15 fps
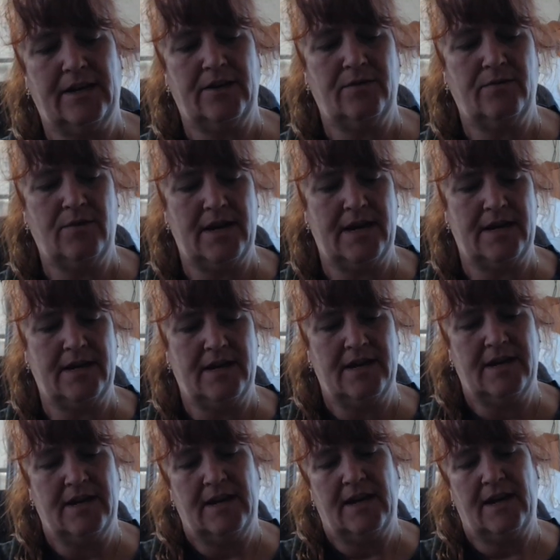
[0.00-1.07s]
out of the way.
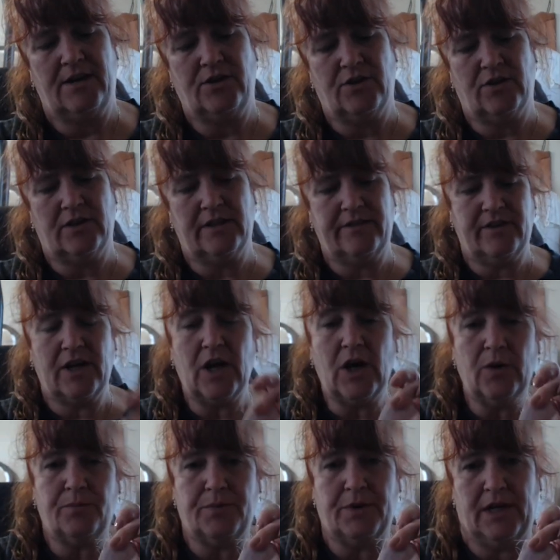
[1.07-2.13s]
And you're going to leave an
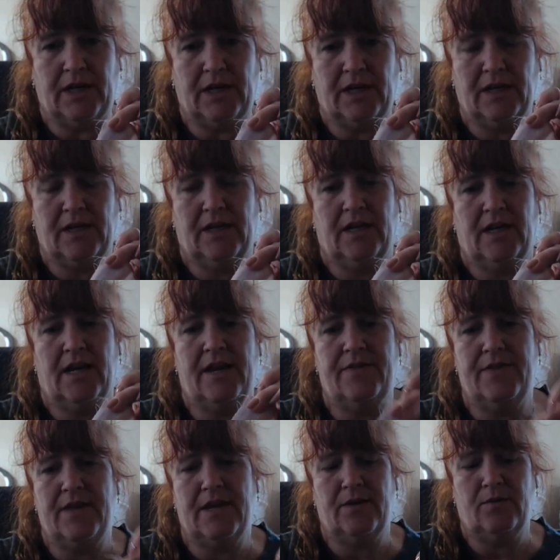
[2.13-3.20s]
opening,
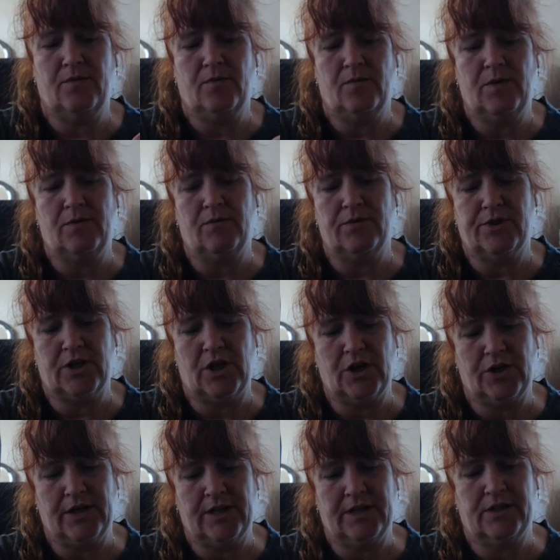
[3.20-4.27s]
and then we will
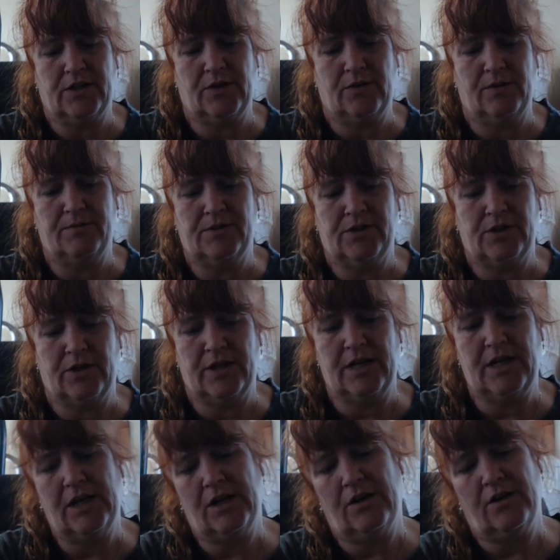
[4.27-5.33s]
turn it. So I'm going to start
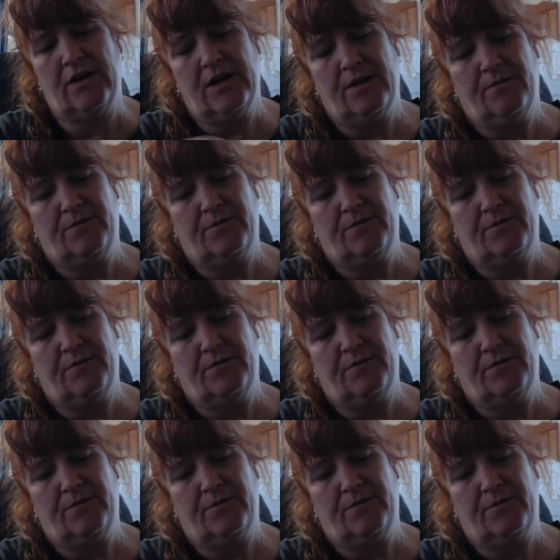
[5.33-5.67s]
here,